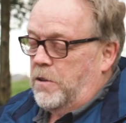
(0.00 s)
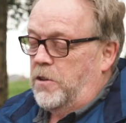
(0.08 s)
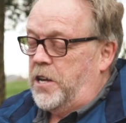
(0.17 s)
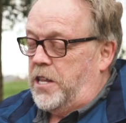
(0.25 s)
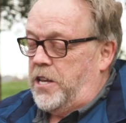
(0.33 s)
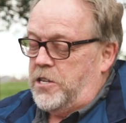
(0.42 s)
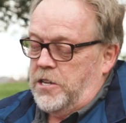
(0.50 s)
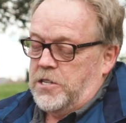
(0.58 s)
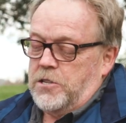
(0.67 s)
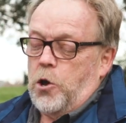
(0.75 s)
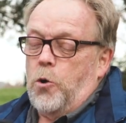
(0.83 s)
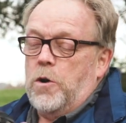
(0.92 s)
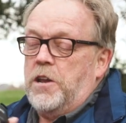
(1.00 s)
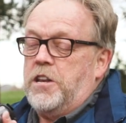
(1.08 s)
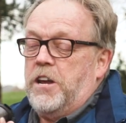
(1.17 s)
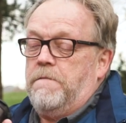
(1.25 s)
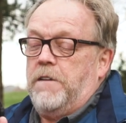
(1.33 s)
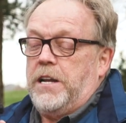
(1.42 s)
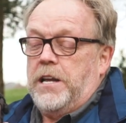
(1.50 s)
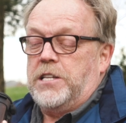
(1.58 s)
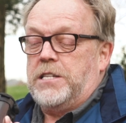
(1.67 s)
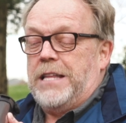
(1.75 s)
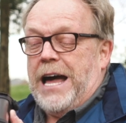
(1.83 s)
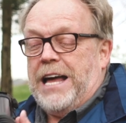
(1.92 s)
Look at this. It's totally different.
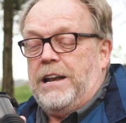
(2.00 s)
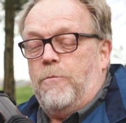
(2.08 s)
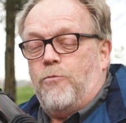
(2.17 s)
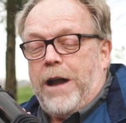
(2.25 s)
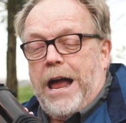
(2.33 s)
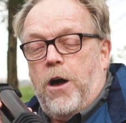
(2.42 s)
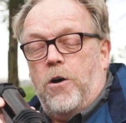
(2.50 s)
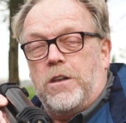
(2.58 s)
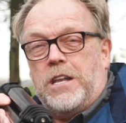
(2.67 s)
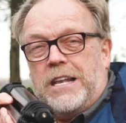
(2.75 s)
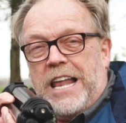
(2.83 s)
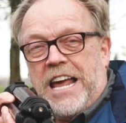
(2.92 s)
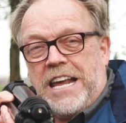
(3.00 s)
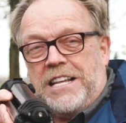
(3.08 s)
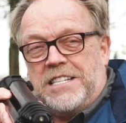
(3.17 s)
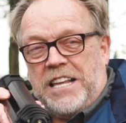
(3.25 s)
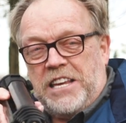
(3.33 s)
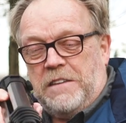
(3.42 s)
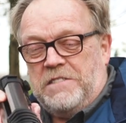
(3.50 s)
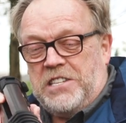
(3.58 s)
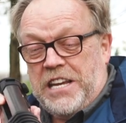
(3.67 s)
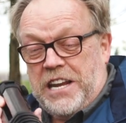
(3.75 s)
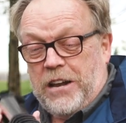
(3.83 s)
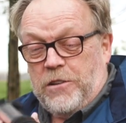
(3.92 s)
It's not round legs like you've seen